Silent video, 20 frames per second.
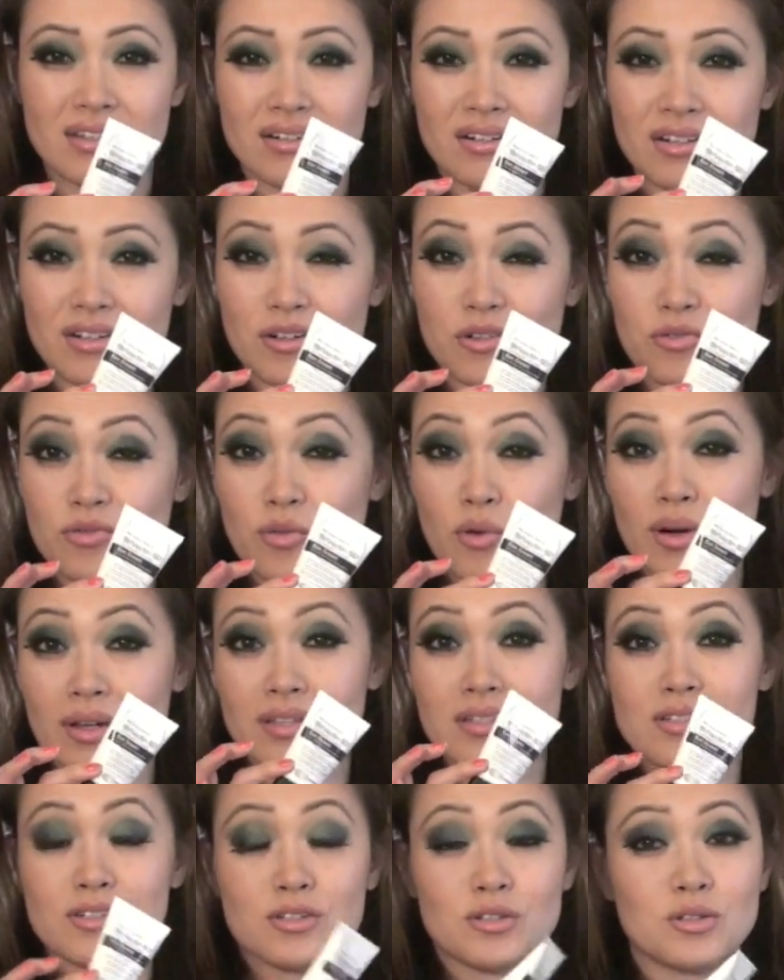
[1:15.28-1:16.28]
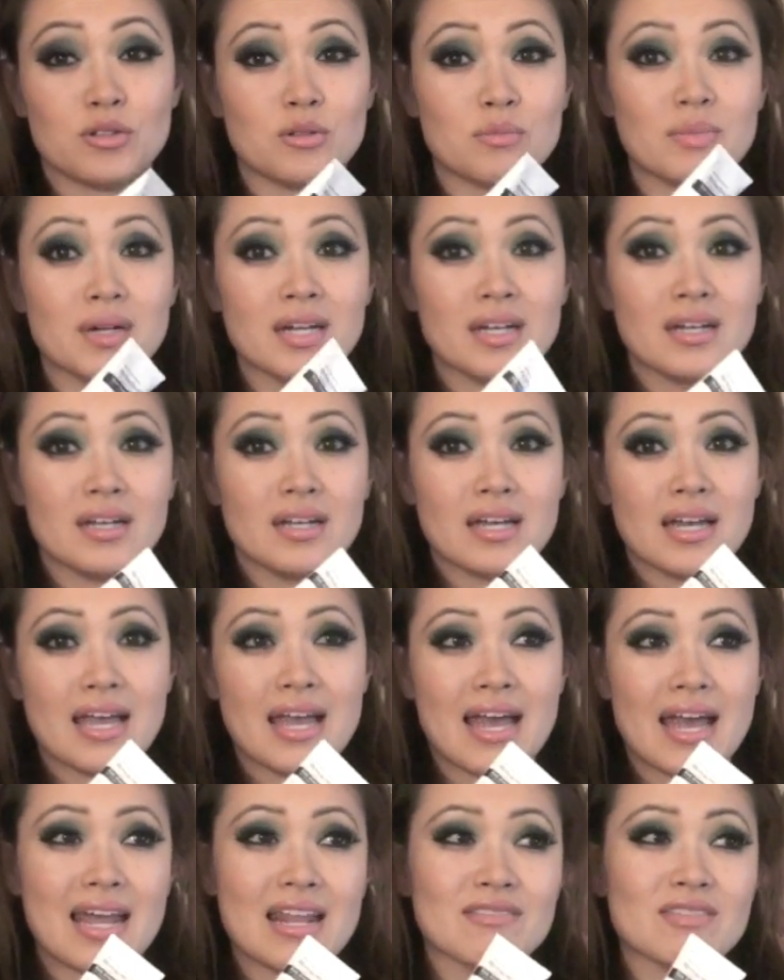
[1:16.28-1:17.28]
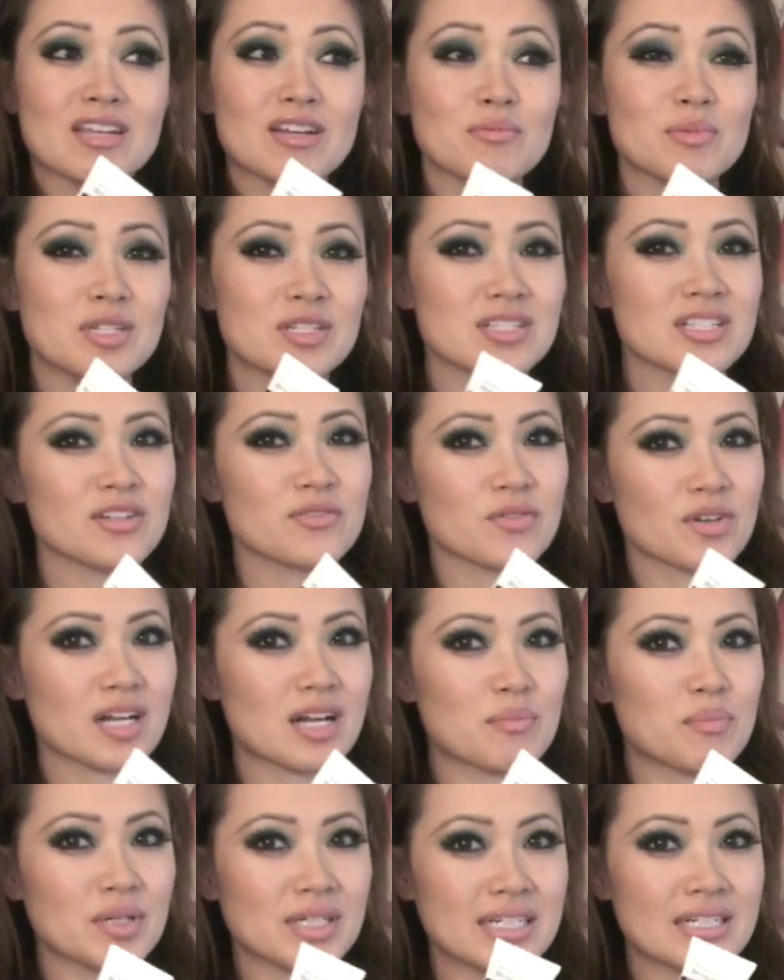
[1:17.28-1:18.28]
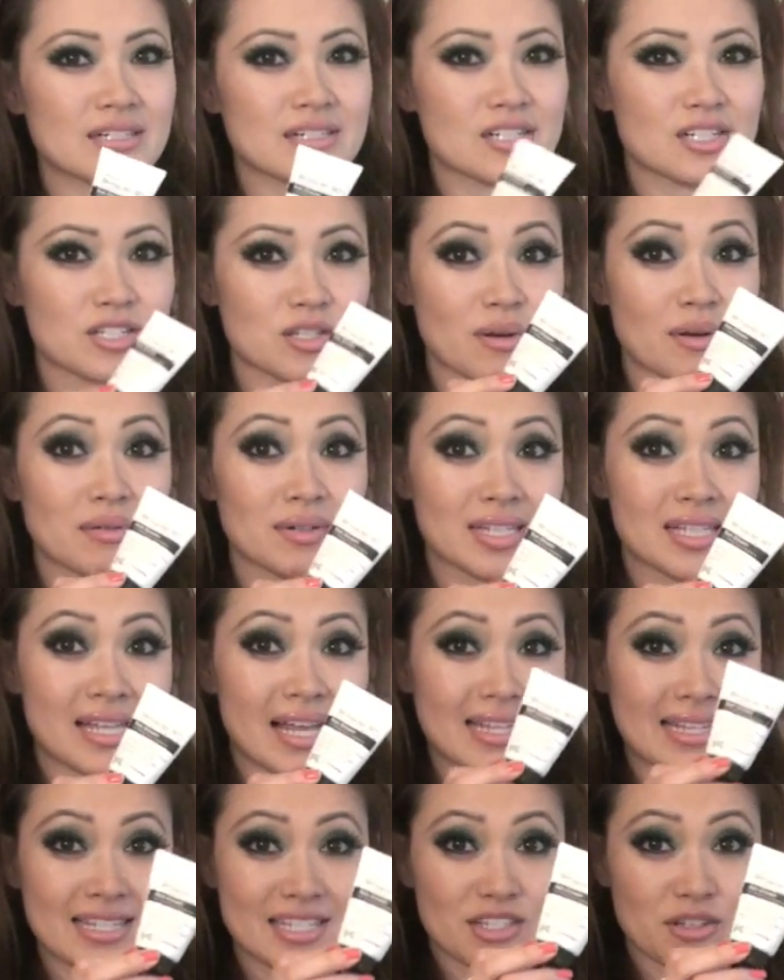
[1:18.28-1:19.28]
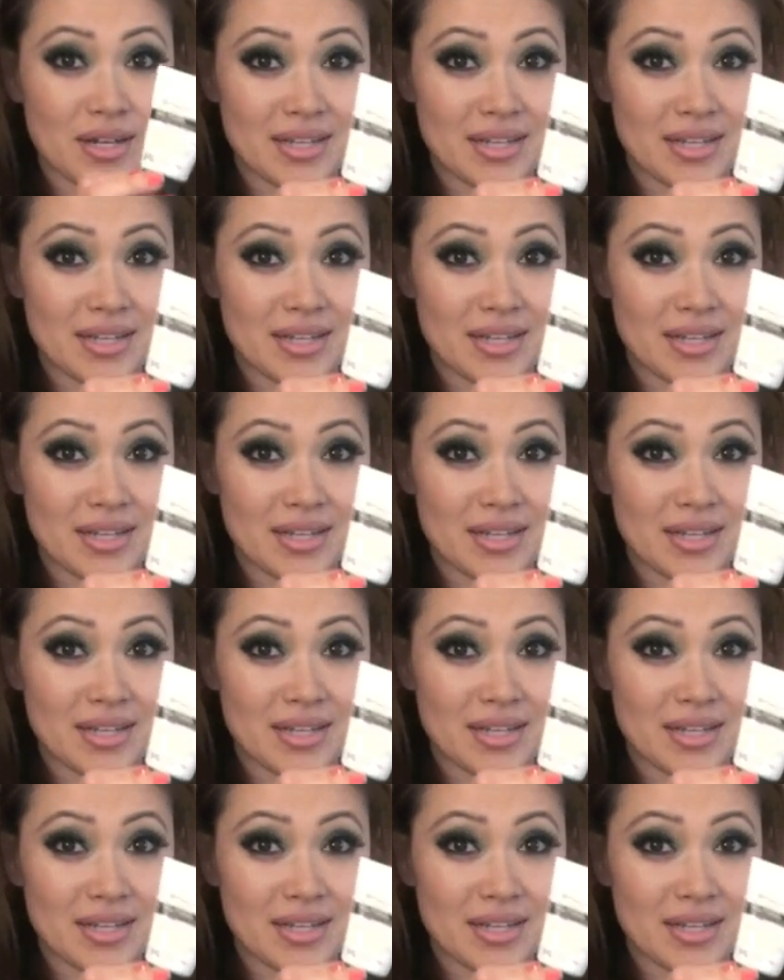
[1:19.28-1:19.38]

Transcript: third or fourth tube, and I think I've been using it for a couple years, so I really like this.